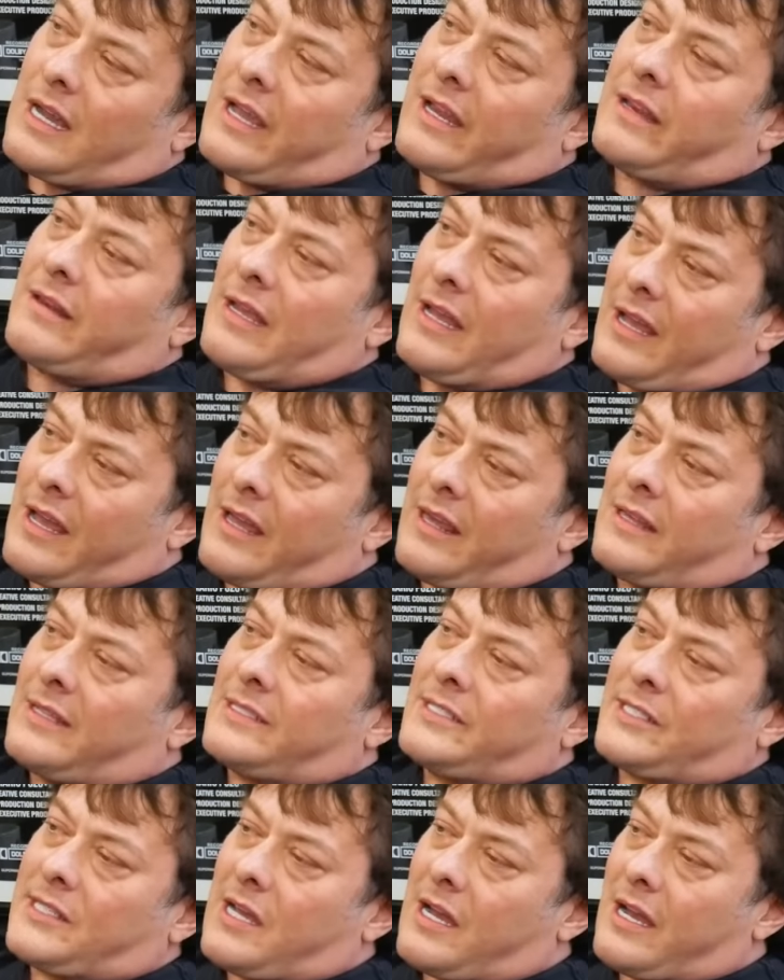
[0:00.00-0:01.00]

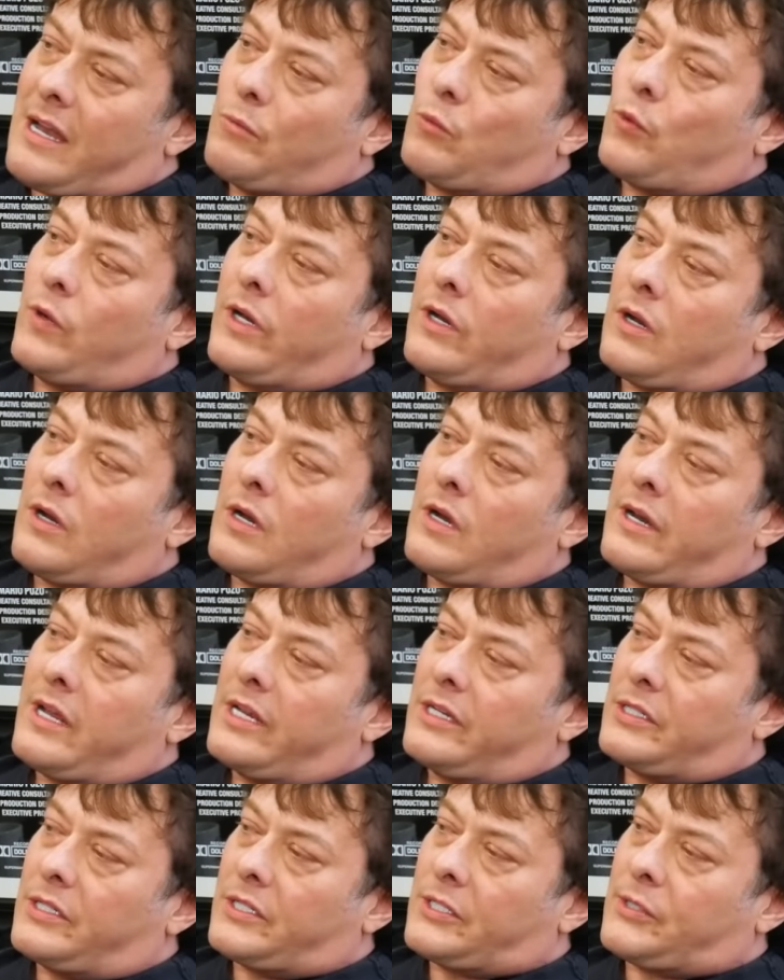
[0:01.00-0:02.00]
as time went on,
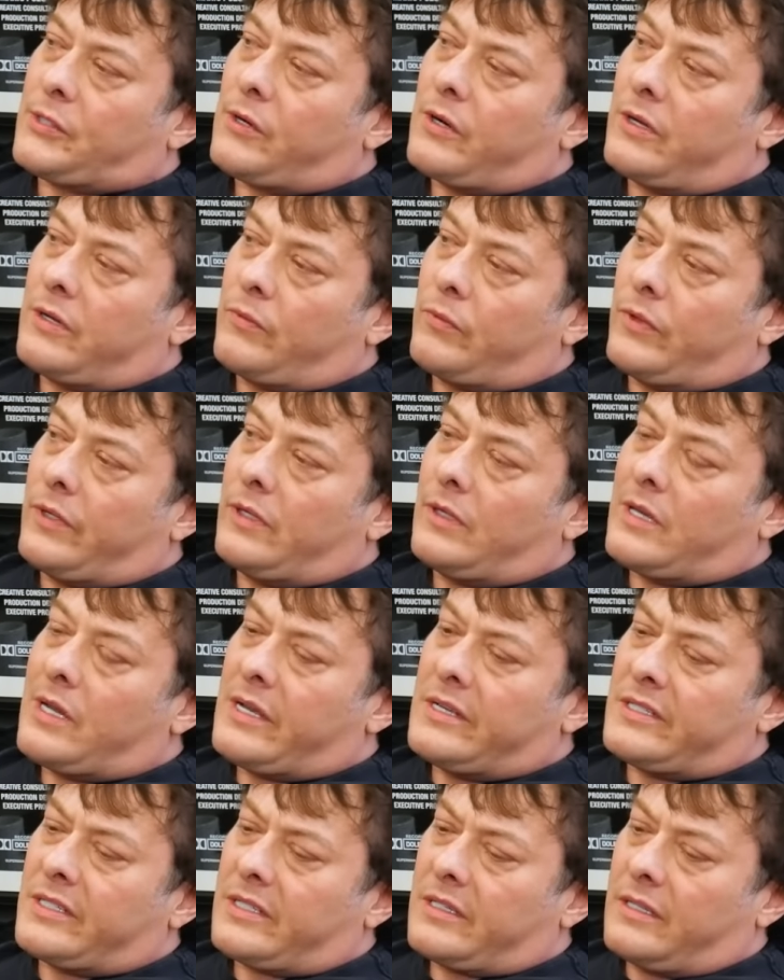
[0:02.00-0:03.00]
I just started
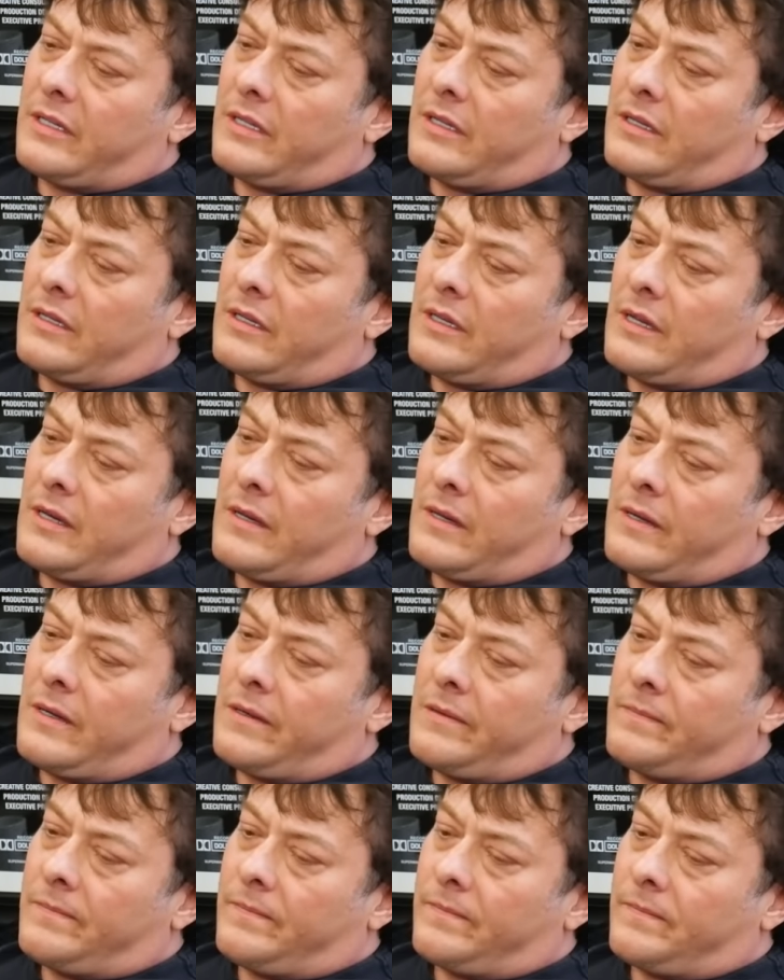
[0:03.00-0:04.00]
realizing
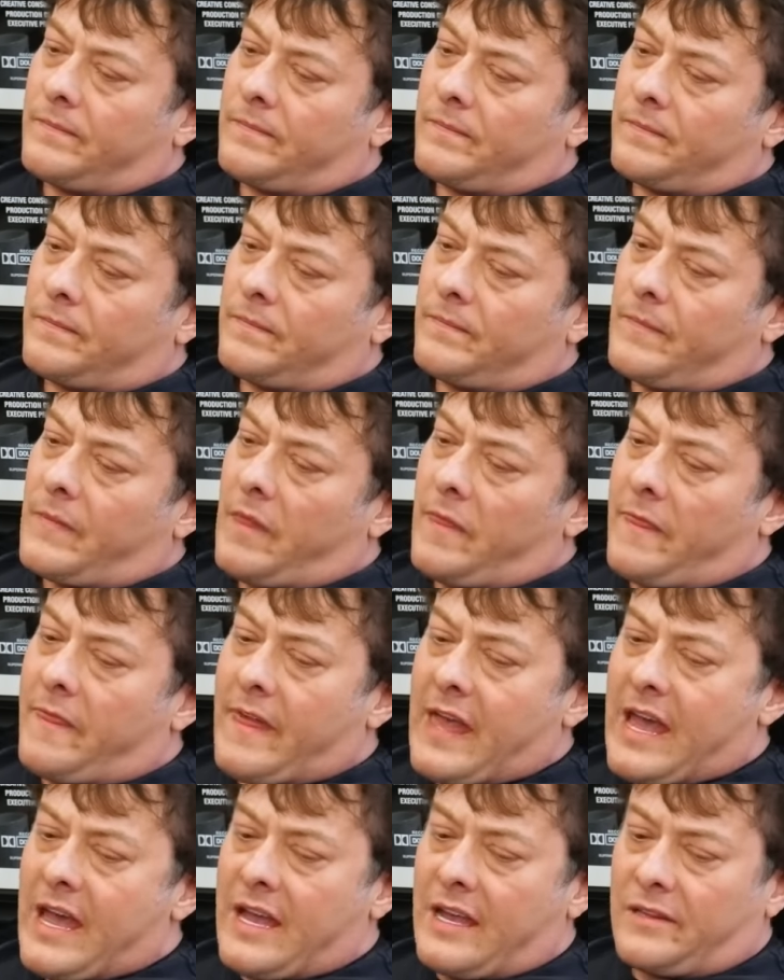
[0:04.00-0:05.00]

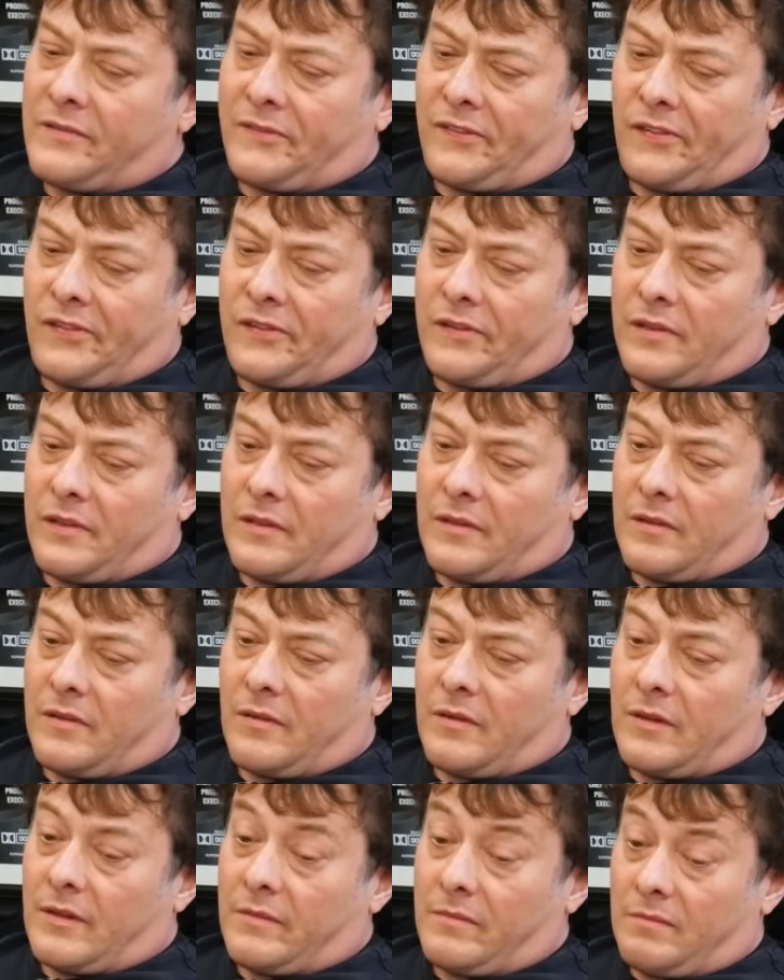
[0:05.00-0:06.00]
that
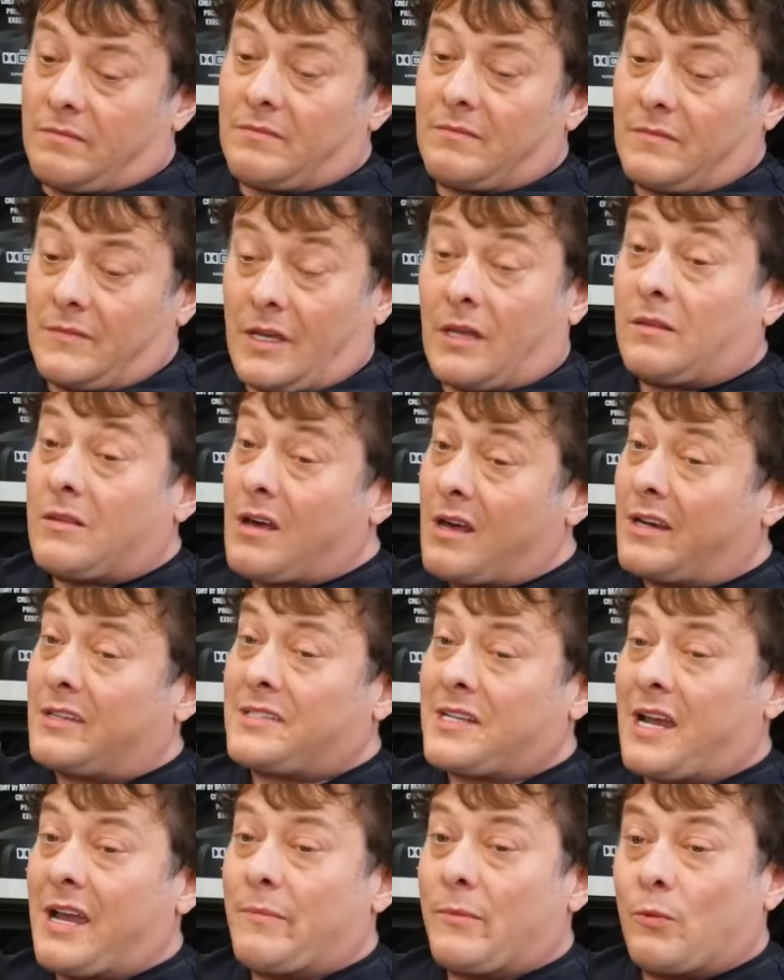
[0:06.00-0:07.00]
a lot of
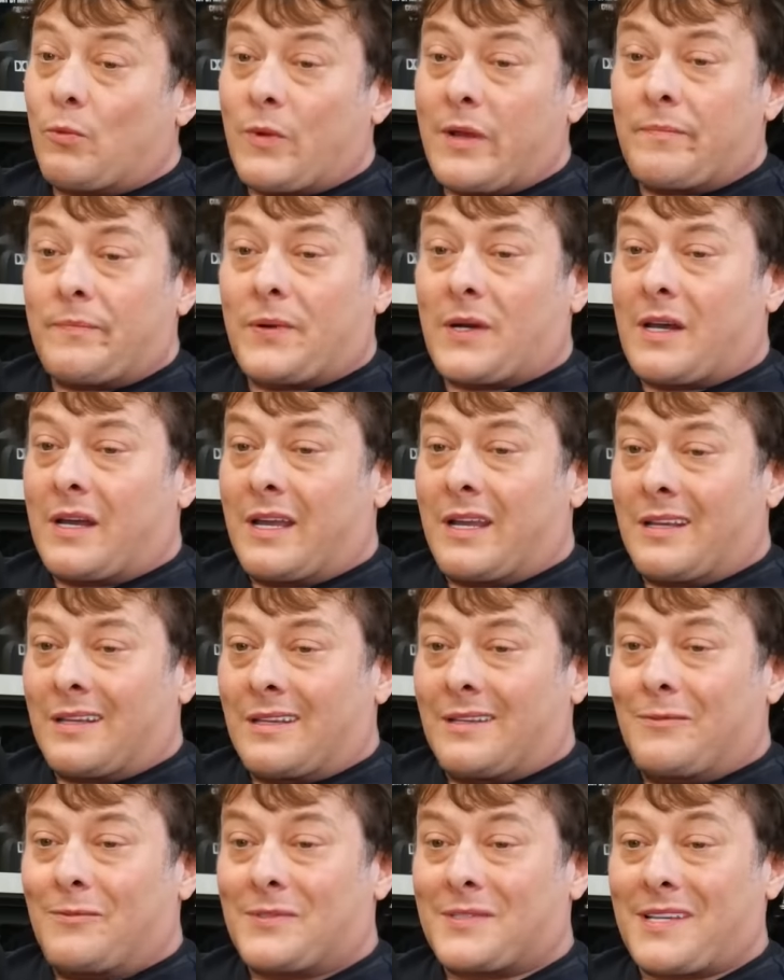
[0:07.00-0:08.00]
time it went by.
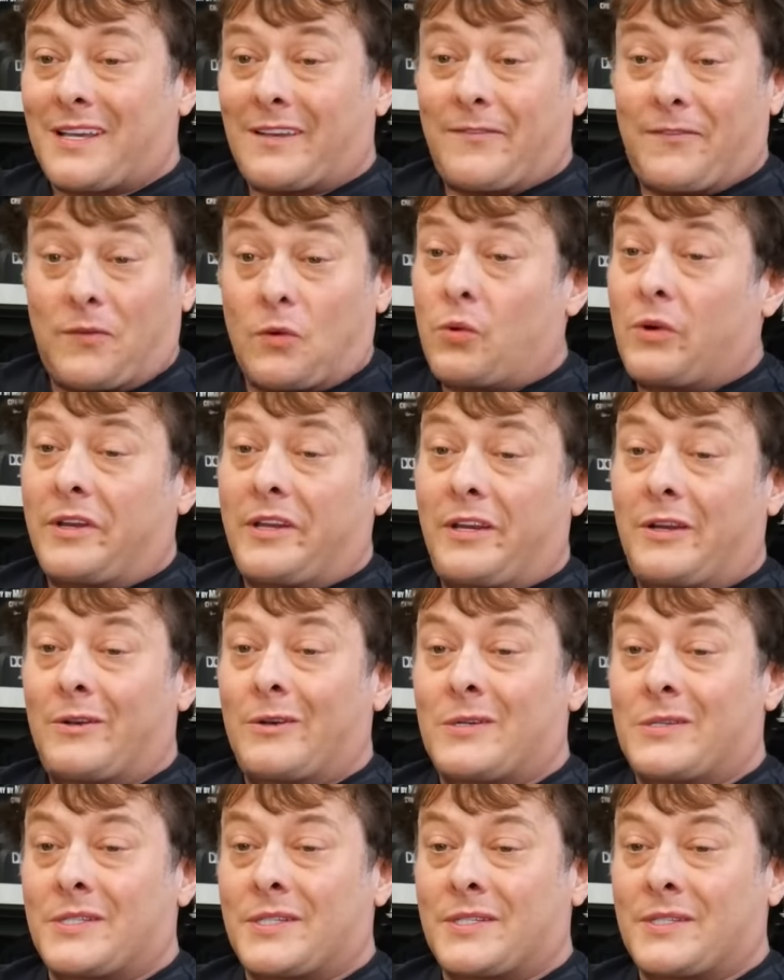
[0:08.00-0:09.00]
It was like 4
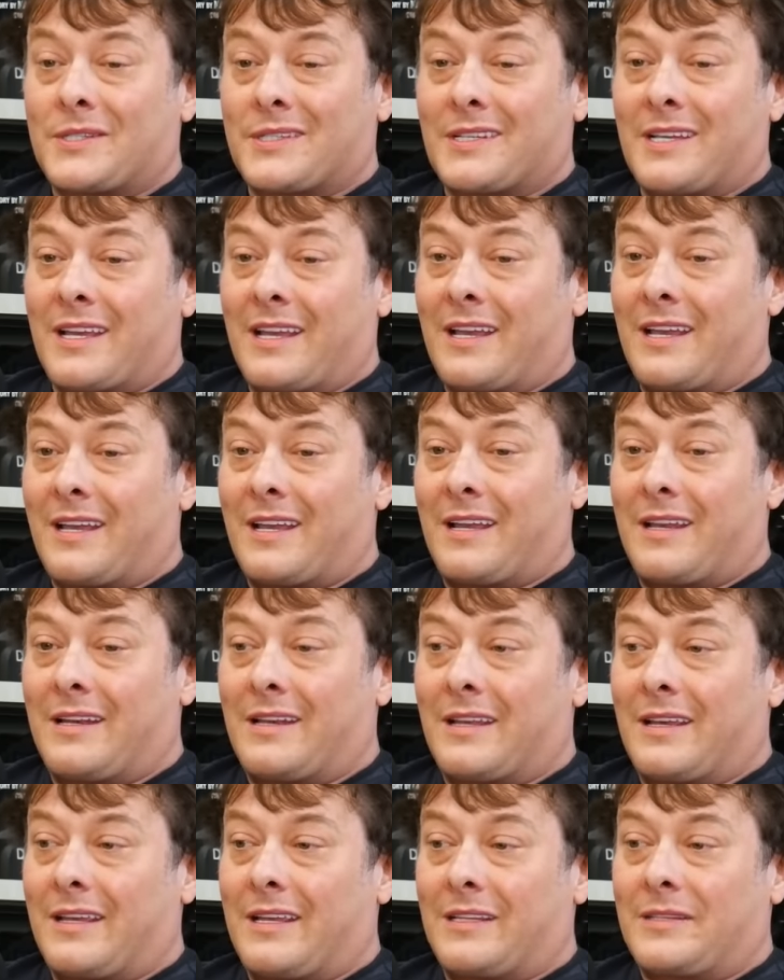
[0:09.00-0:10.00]
years,
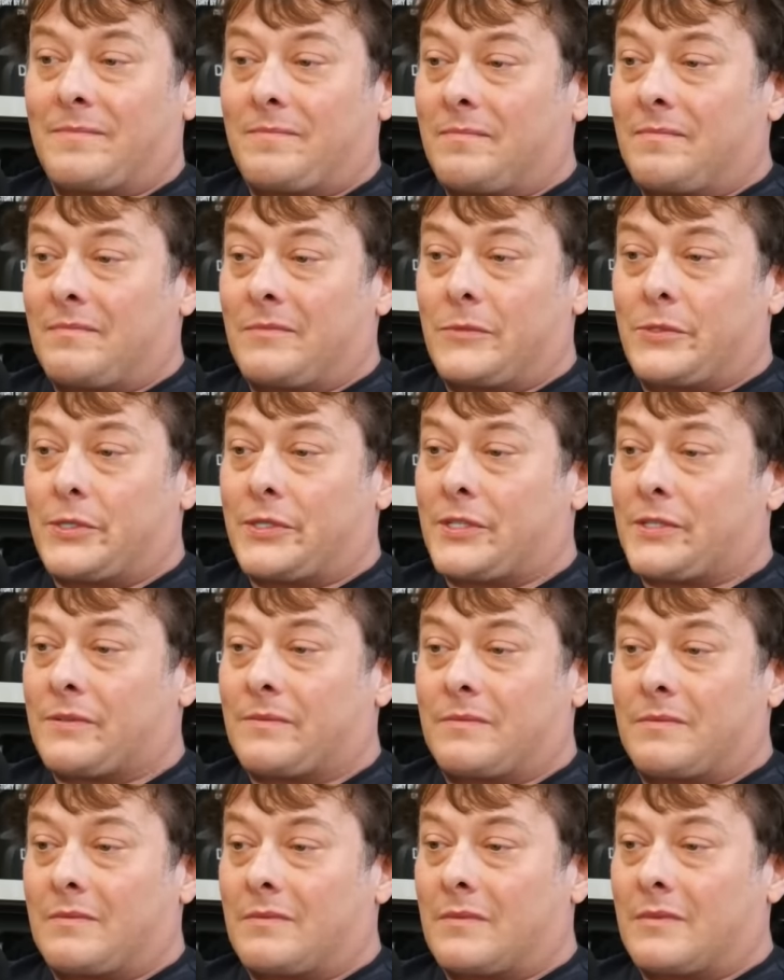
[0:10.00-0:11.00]
and it just,